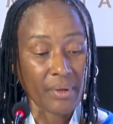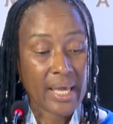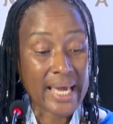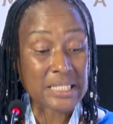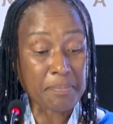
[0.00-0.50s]

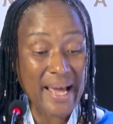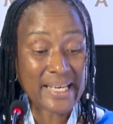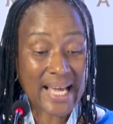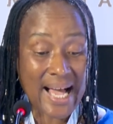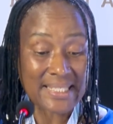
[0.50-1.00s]

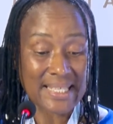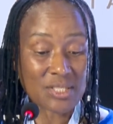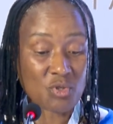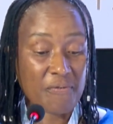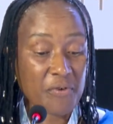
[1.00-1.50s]
Expanding access
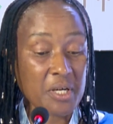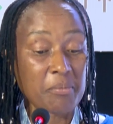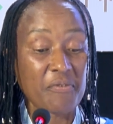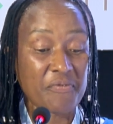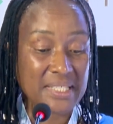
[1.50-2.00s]
to
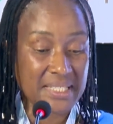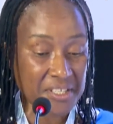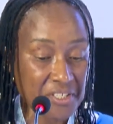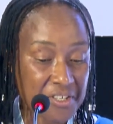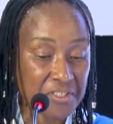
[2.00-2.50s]
affordable
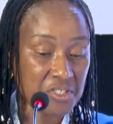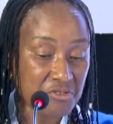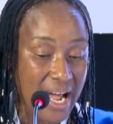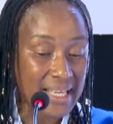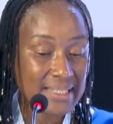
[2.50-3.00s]
veterinary
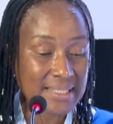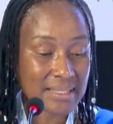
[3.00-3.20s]
drugs,